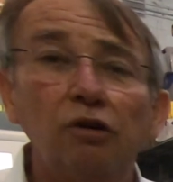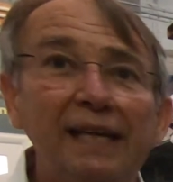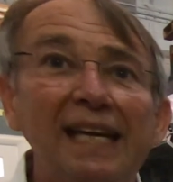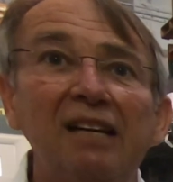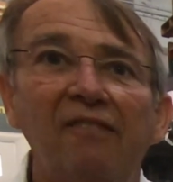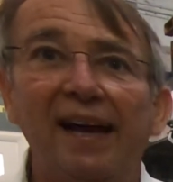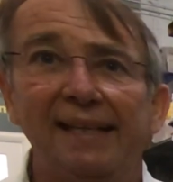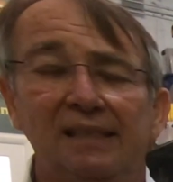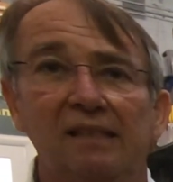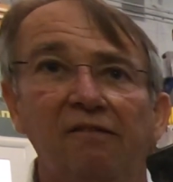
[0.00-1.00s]
don't need
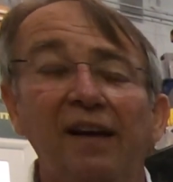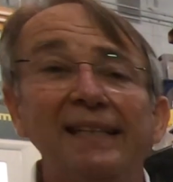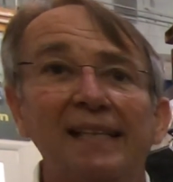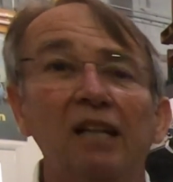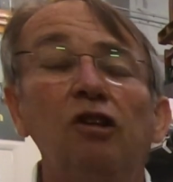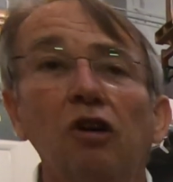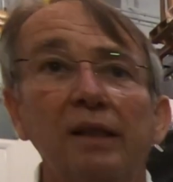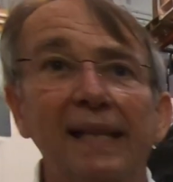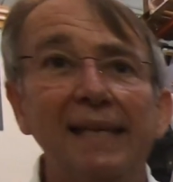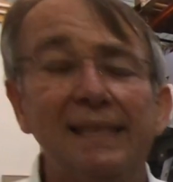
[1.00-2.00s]
vents. Vents are
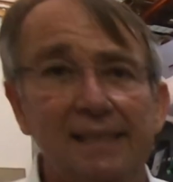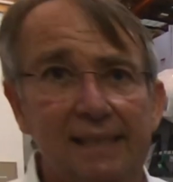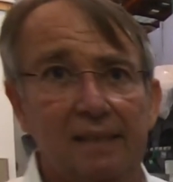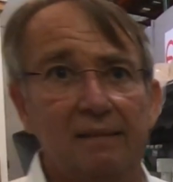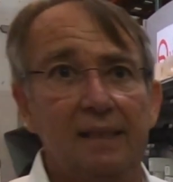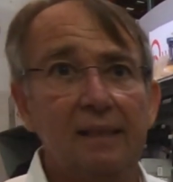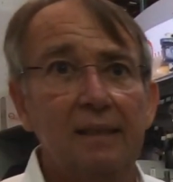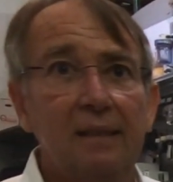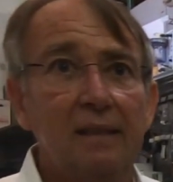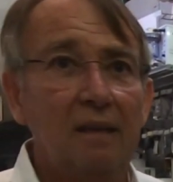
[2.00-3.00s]
not necessary.
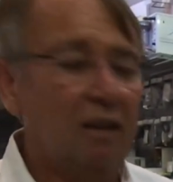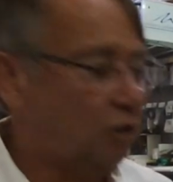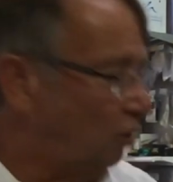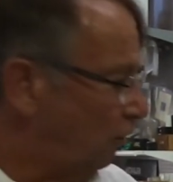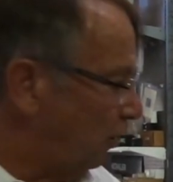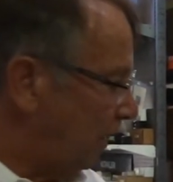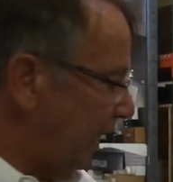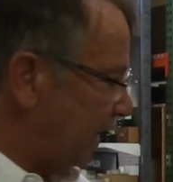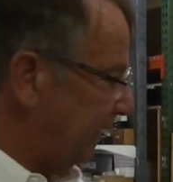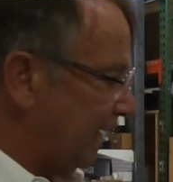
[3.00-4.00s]

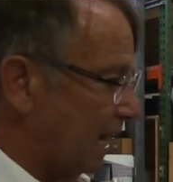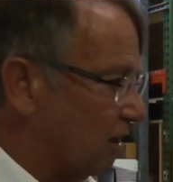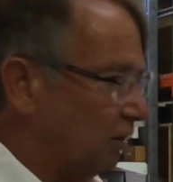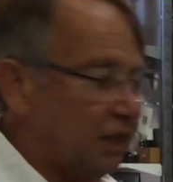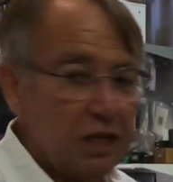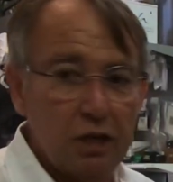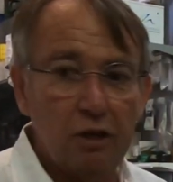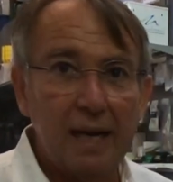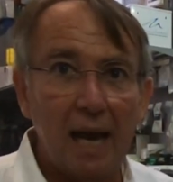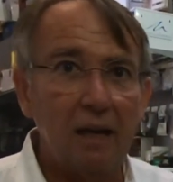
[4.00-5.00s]
The, the air
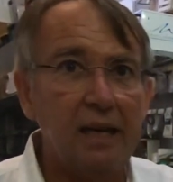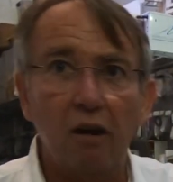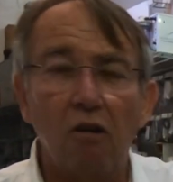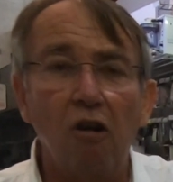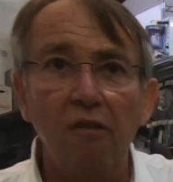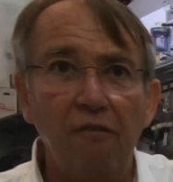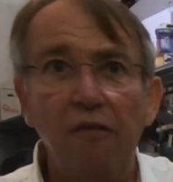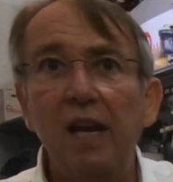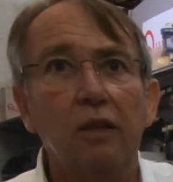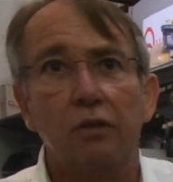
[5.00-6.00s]
condition got their own
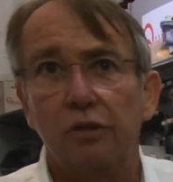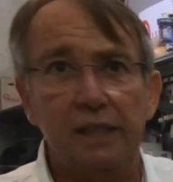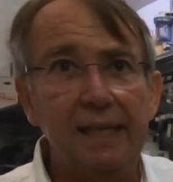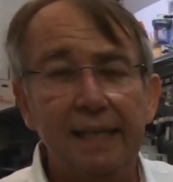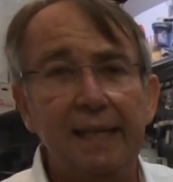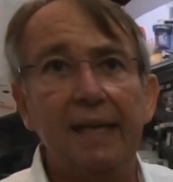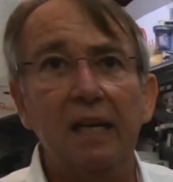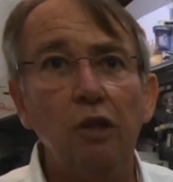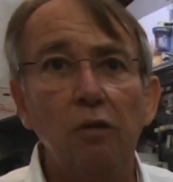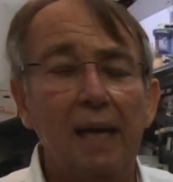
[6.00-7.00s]
filters in there
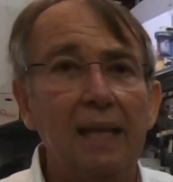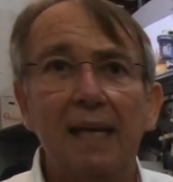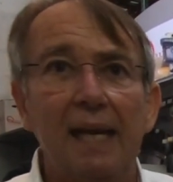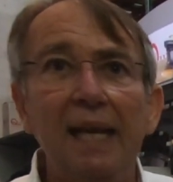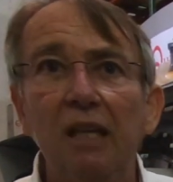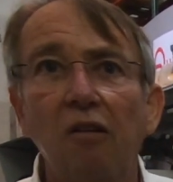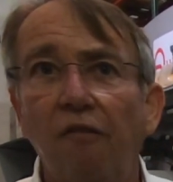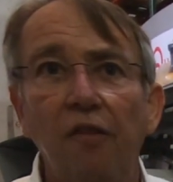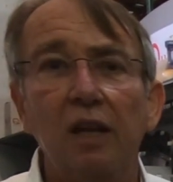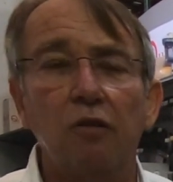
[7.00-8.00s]
and you can clean the
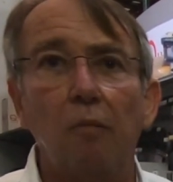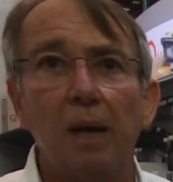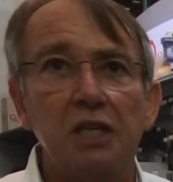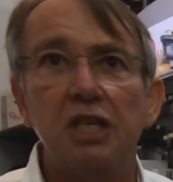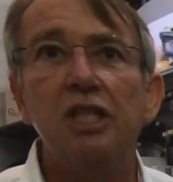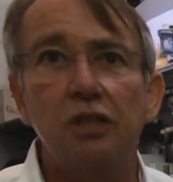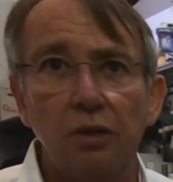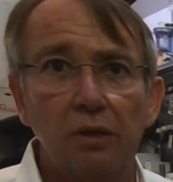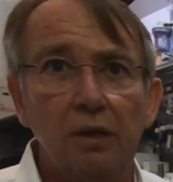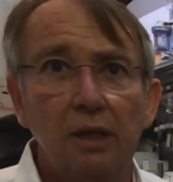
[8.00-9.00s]
filter much
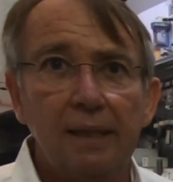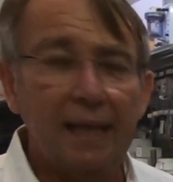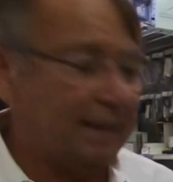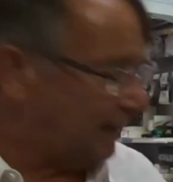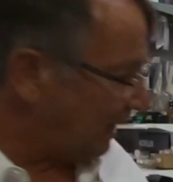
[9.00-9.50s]
easier than